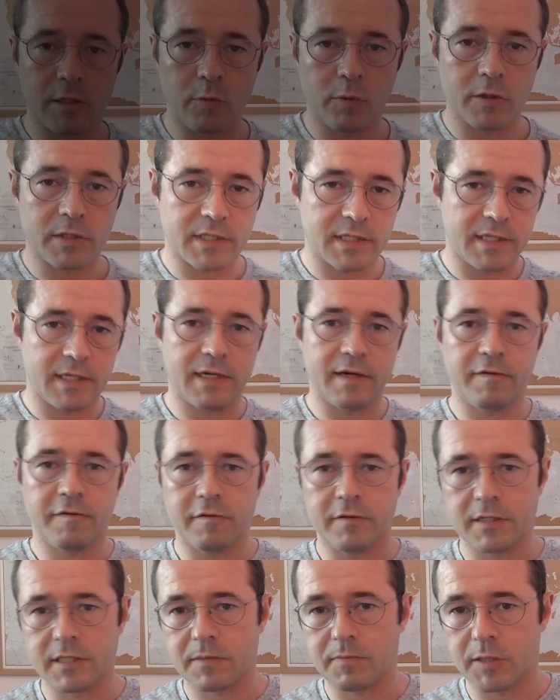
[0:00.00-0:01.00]
what's the
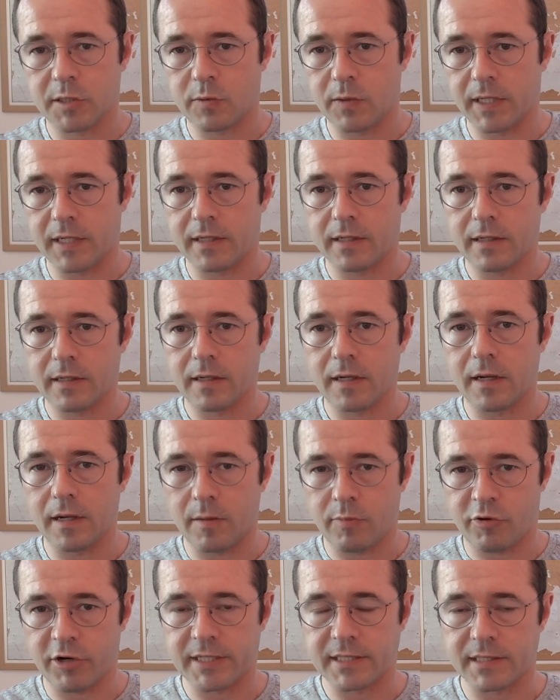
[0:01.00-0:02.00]
difference between a
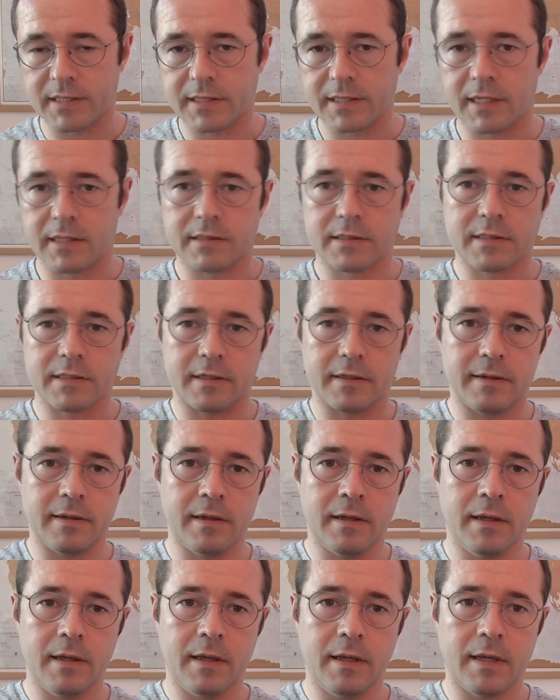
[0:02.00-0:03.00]
present sensor
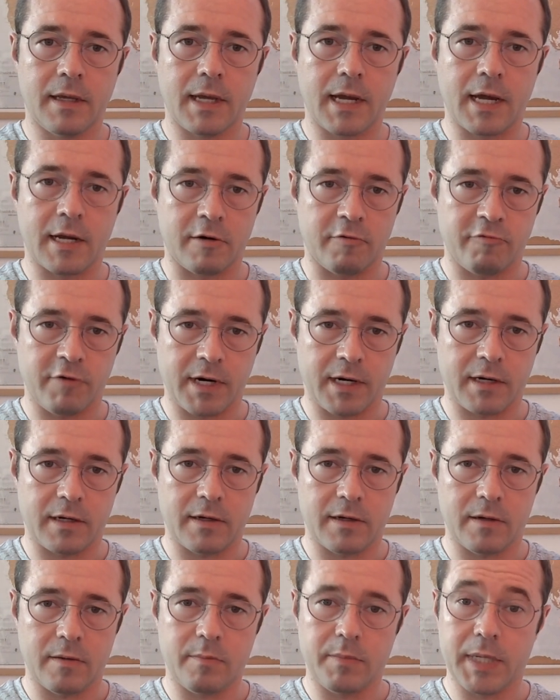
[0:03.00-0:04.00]
and a
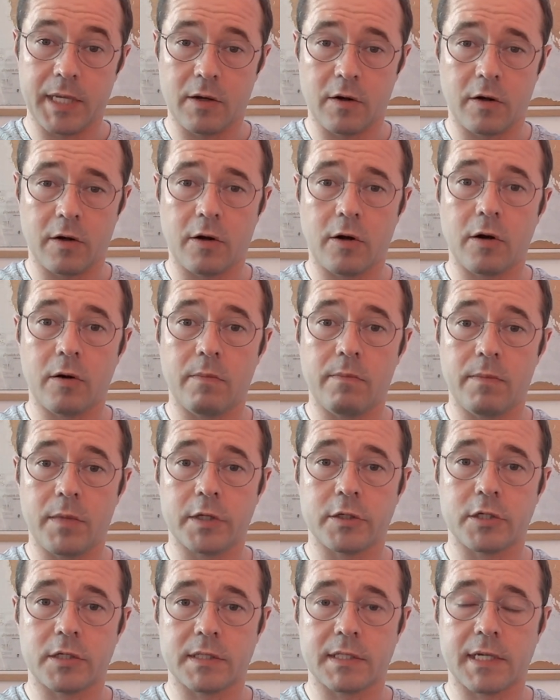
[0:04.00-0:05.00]
regular PIR
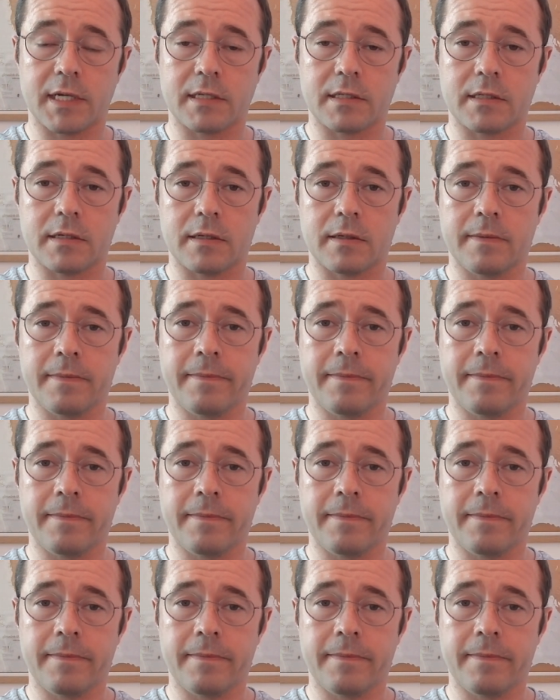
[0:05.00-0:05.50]
motion sensor?